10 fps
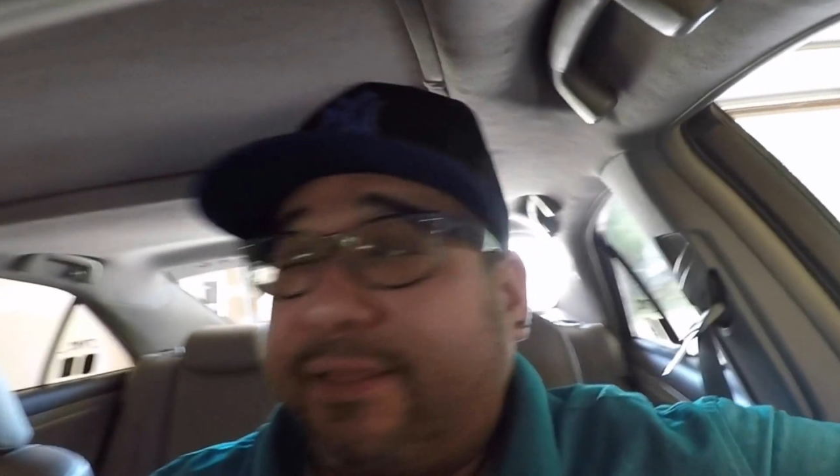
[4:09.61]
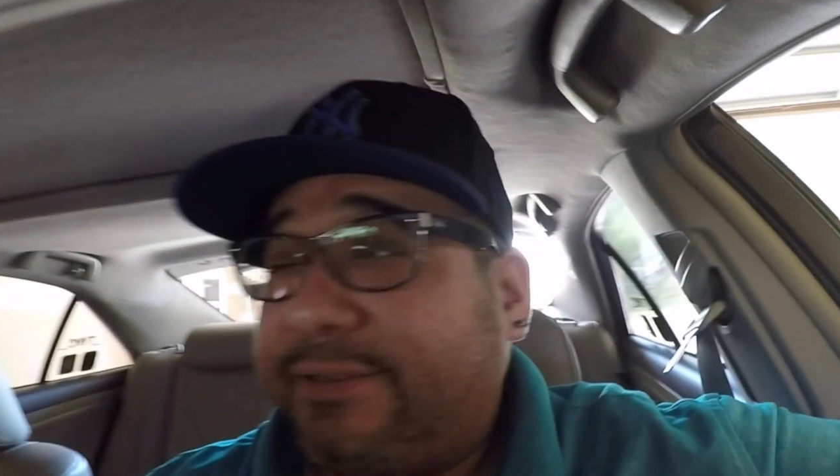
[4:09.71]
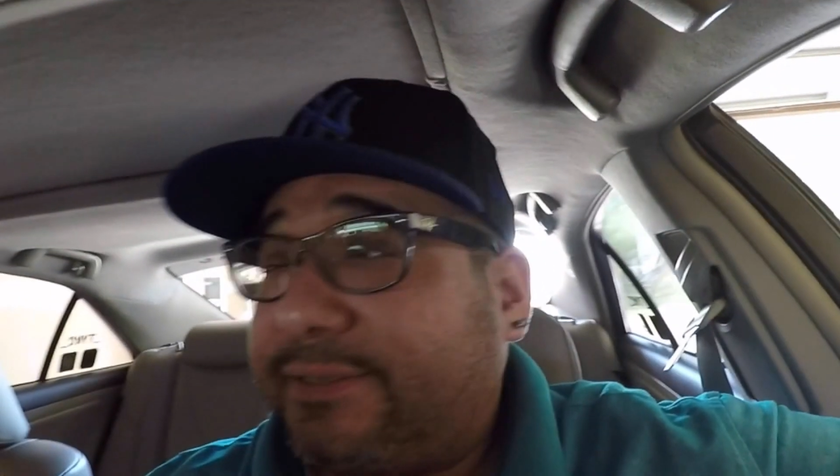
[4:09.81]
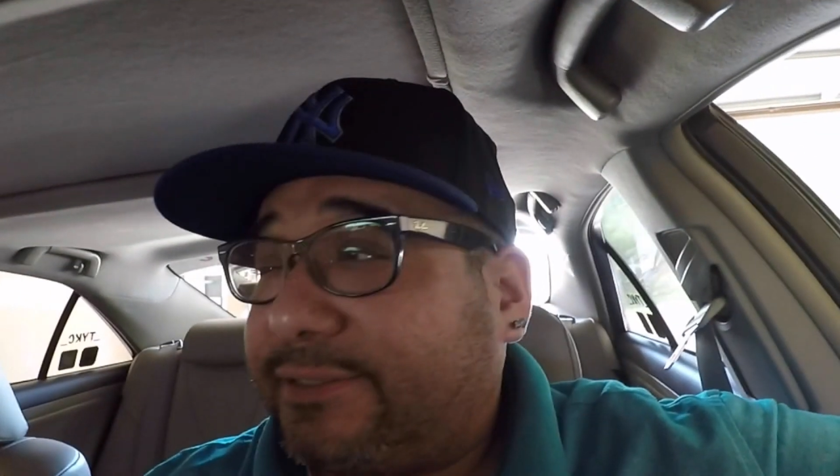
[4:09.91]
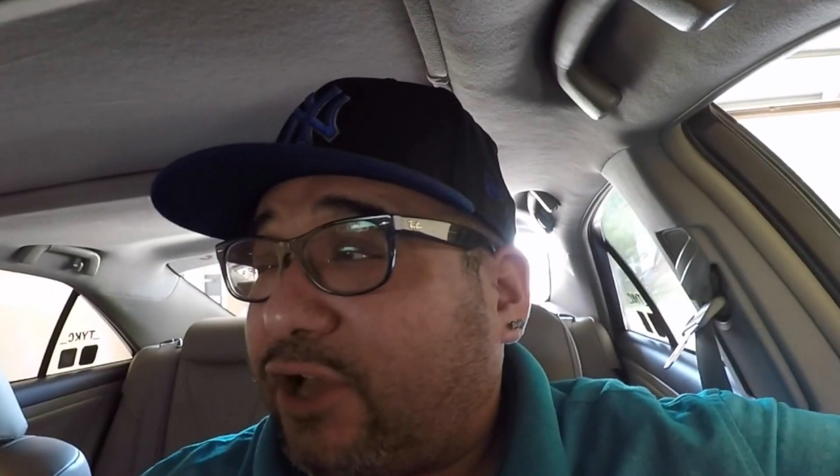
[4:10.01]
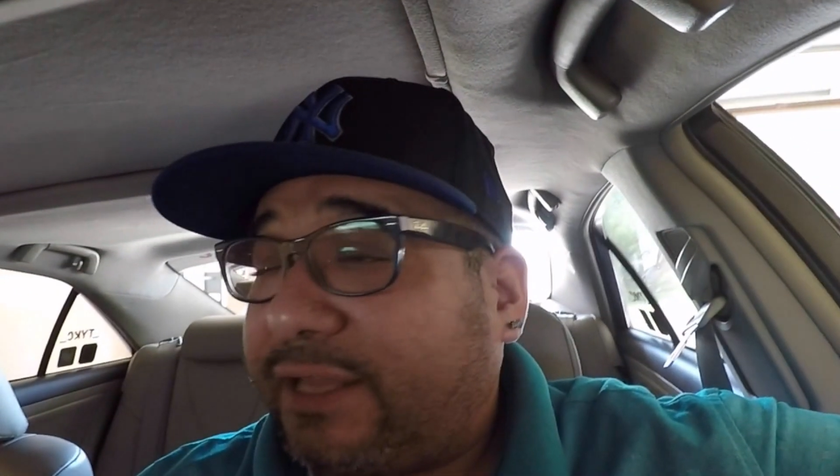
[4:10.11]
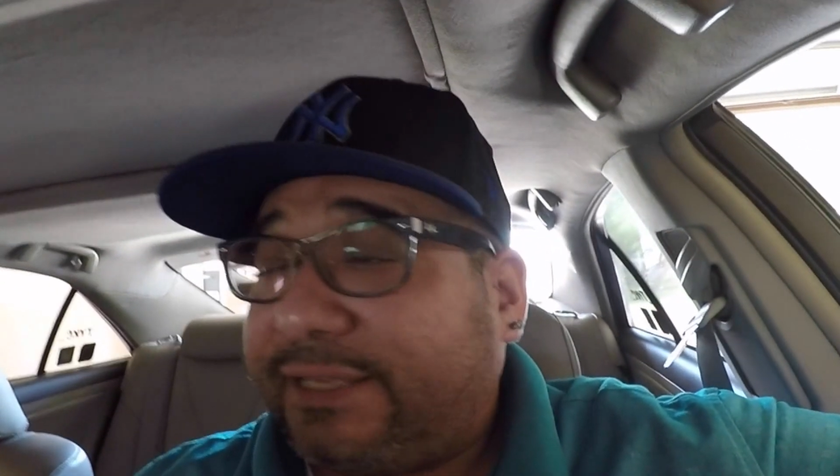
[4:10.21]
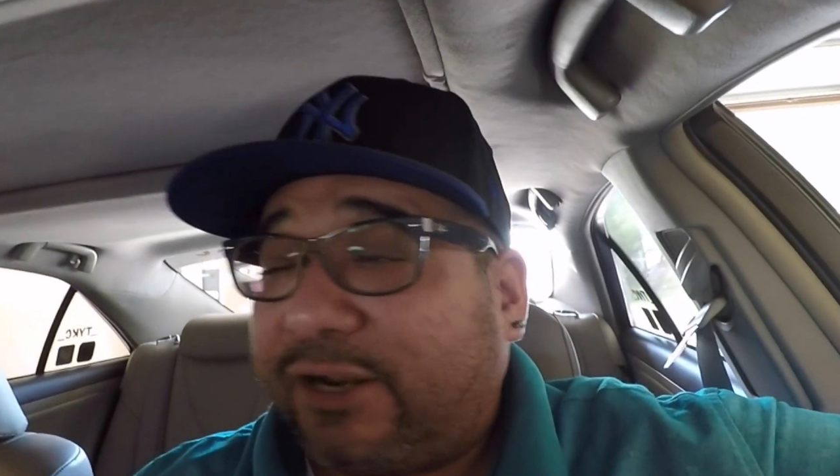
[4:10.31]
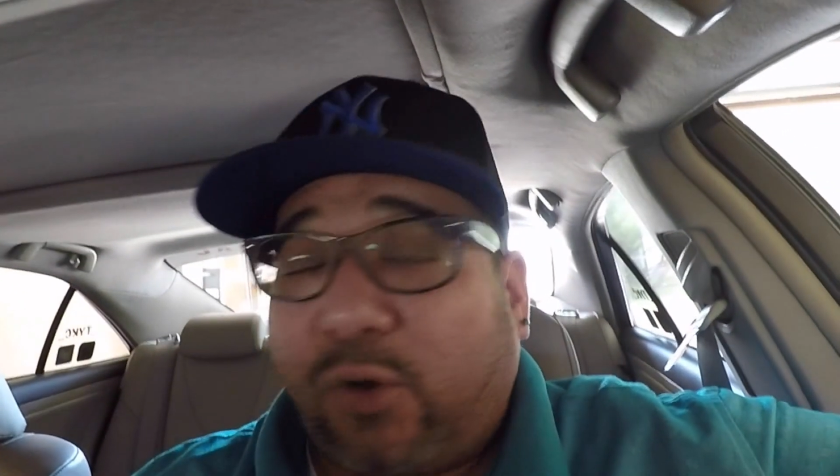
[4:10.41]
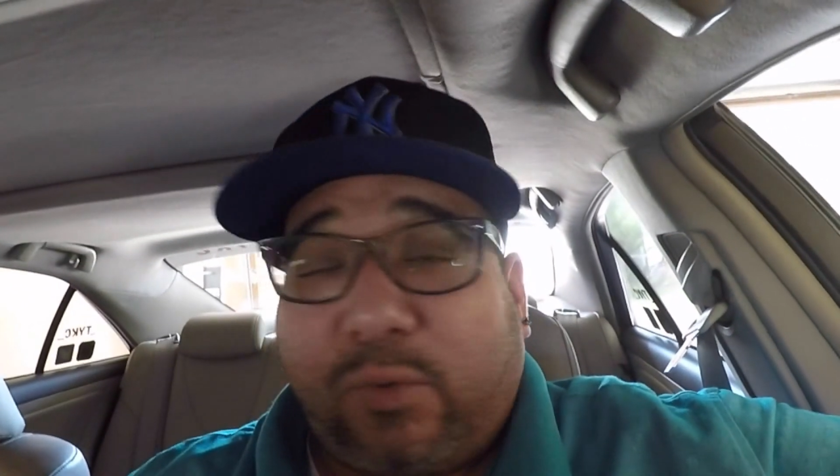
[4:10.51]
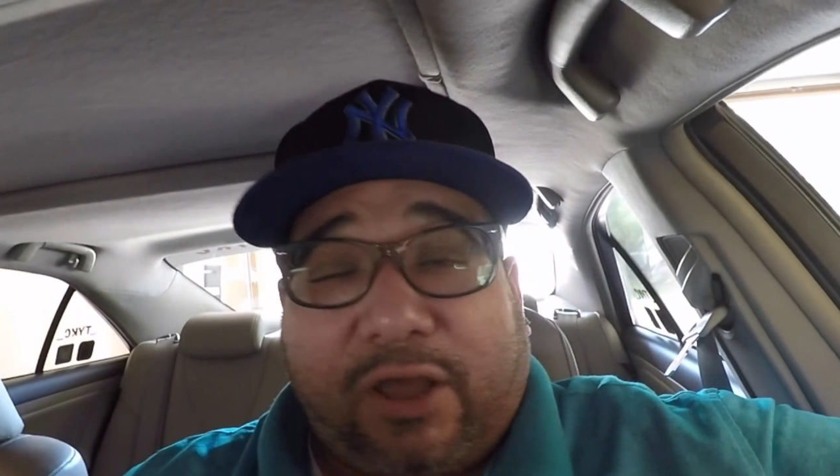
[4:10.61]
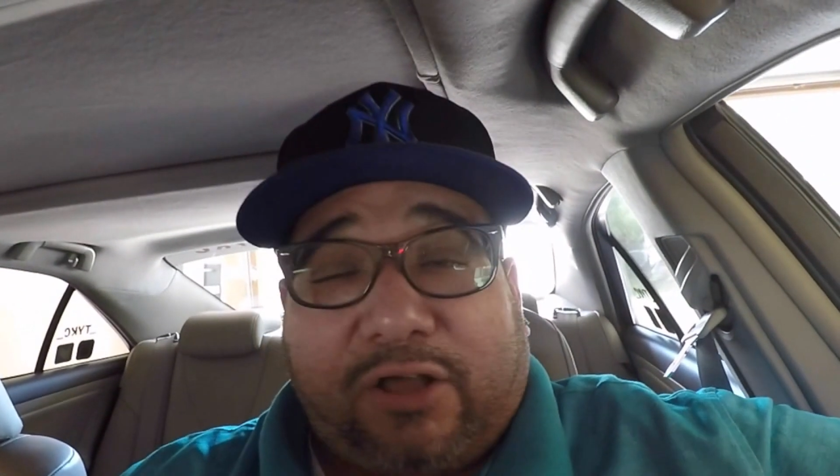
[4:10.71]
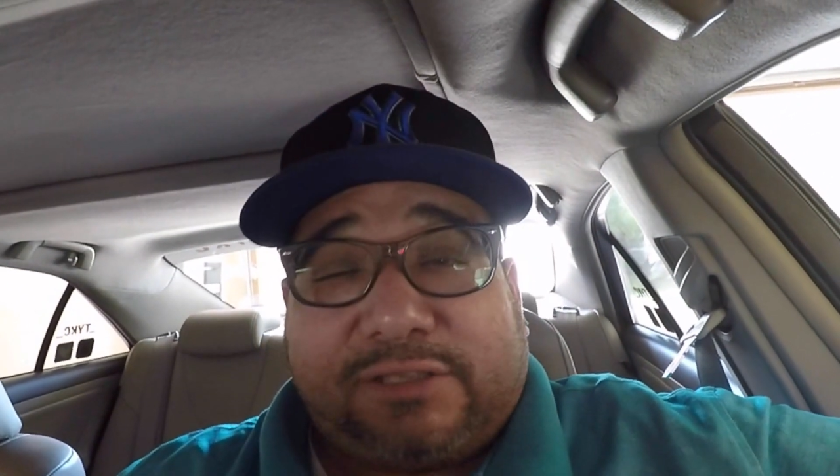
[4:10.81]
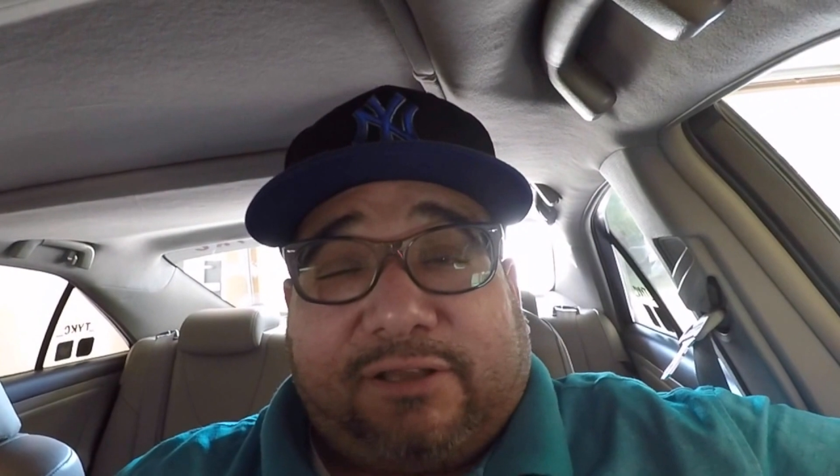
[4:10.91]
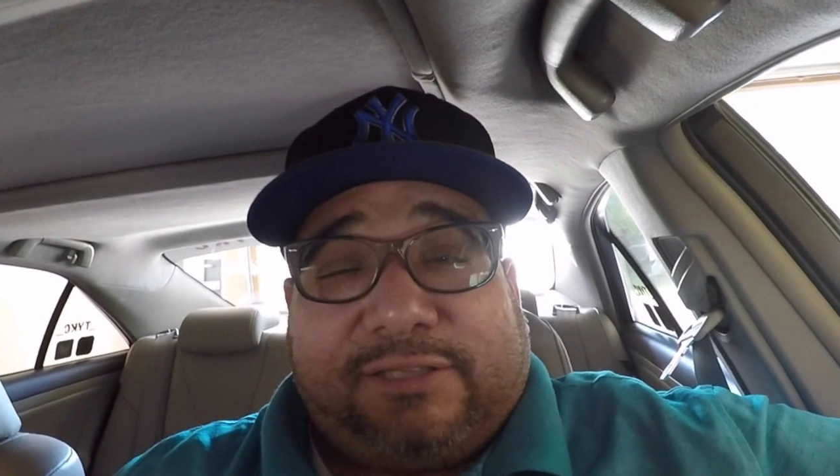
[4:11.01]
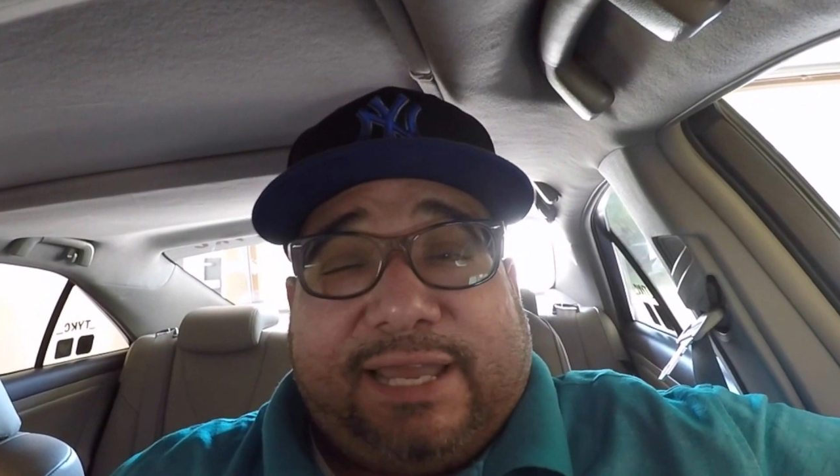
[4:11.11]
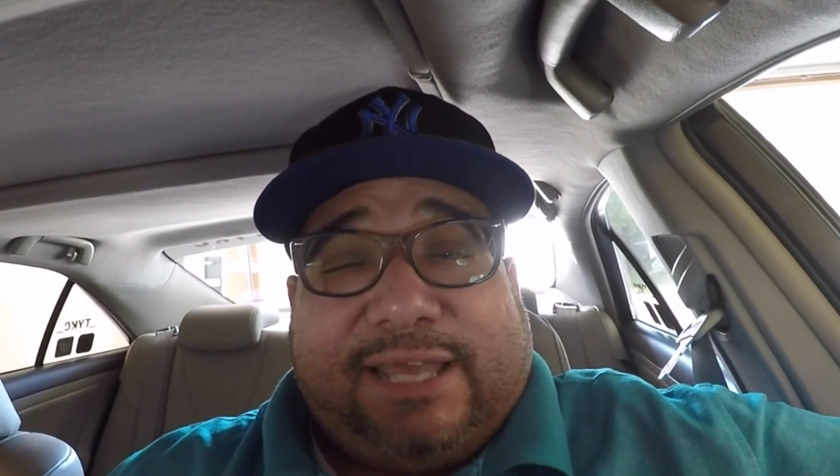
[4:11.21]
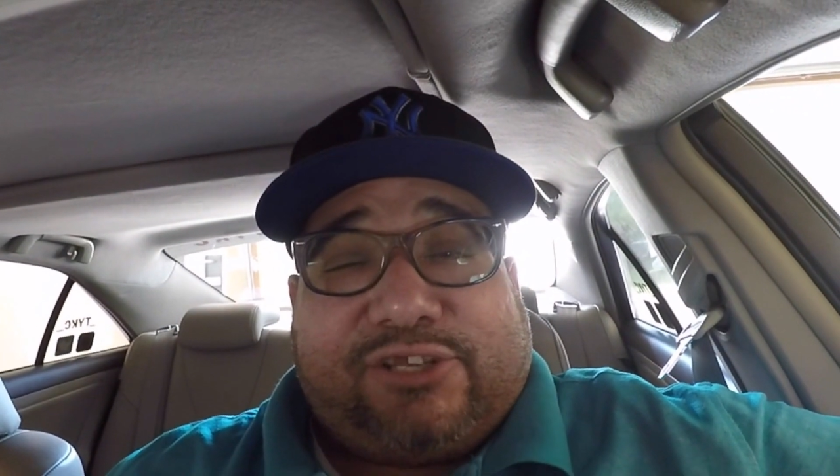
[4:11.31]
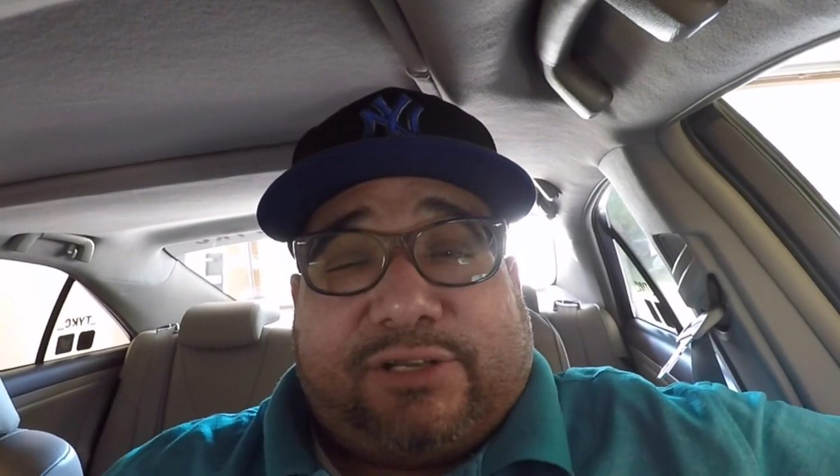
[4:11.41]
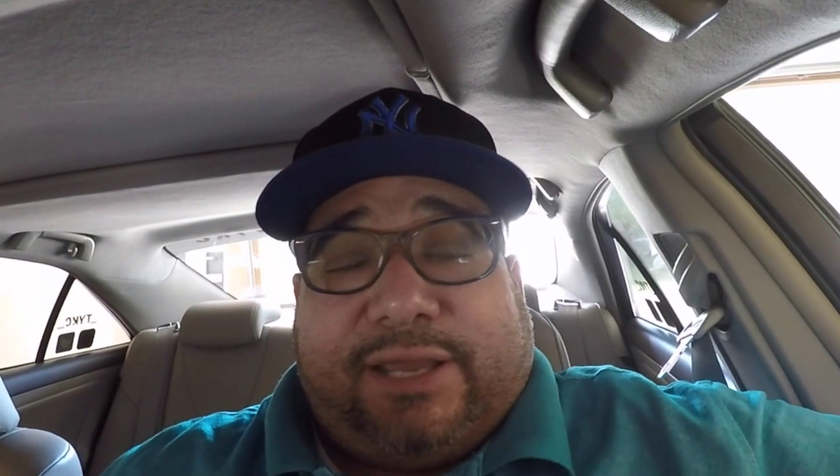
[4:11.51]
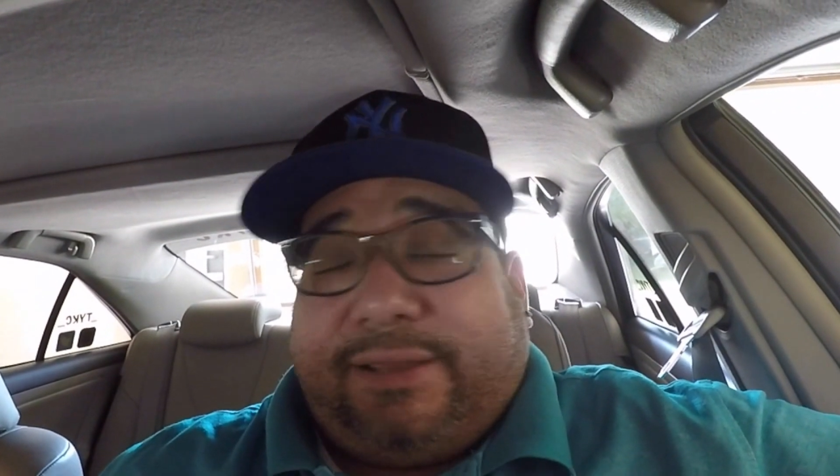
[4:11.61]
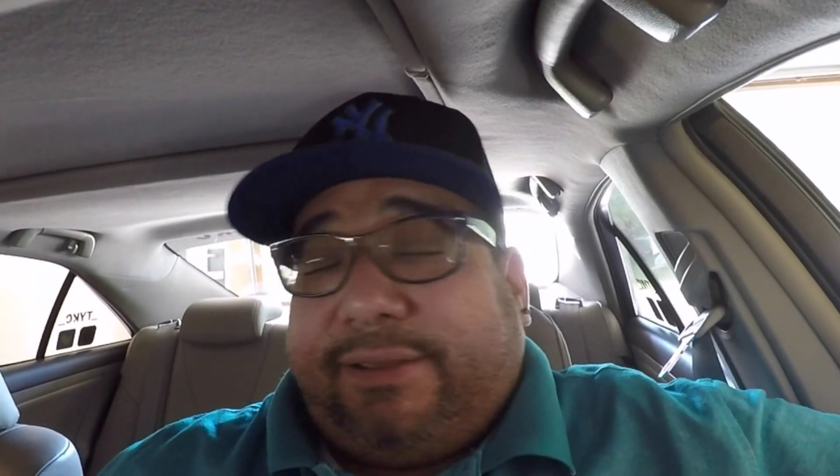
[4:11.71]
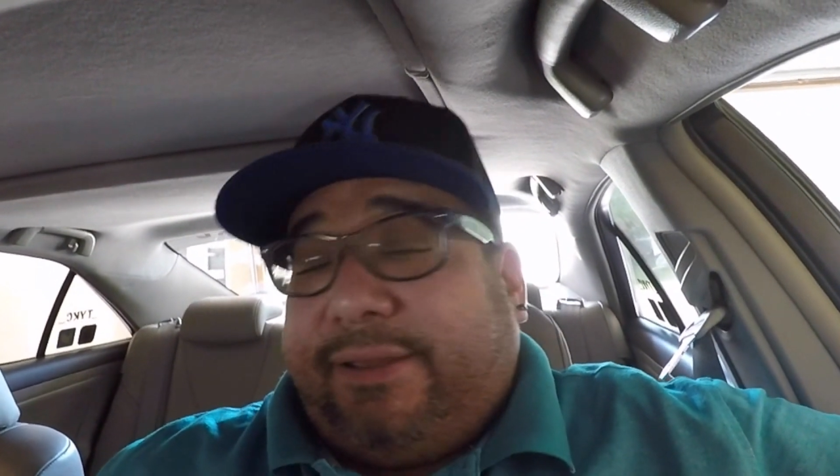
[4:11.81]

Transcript: That's all I did all day yesterday.